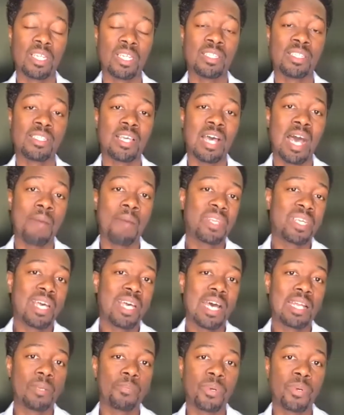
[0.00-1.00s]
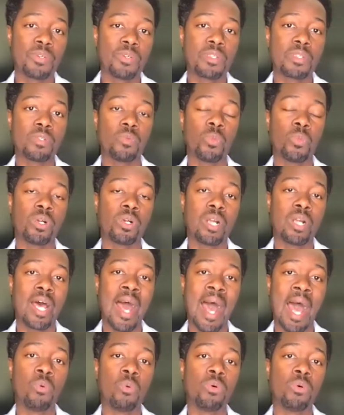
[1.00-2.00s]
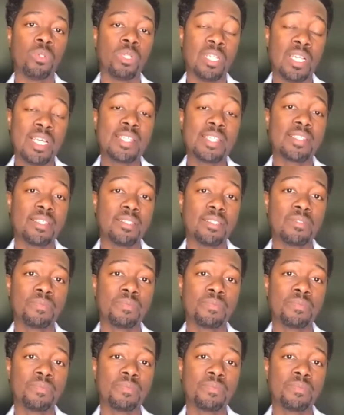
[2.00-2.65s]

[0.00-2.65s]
And see, I'm the kind of person where I will listen,